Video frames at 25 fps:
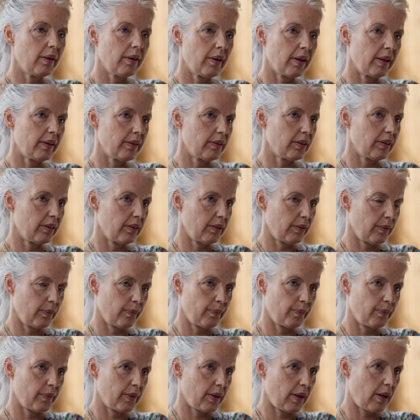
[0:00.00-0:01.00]
And
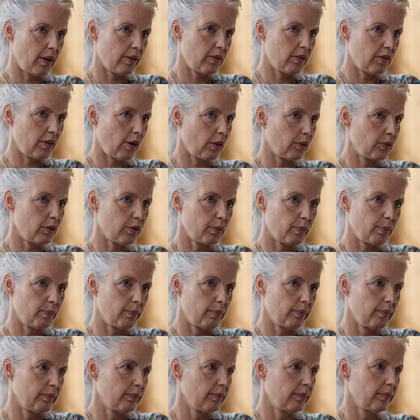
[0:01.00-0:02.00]
I thought,
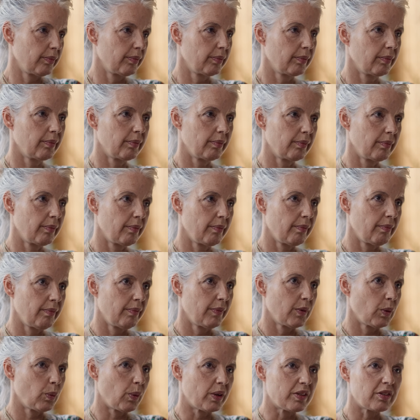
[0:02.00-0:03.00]

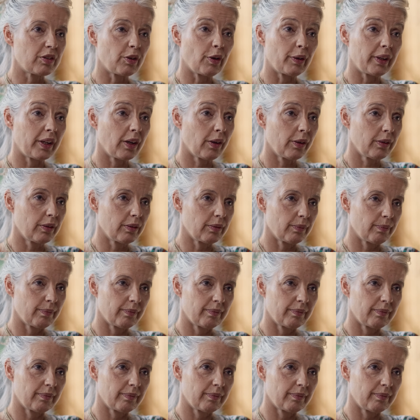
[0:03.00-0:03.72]
what's going on?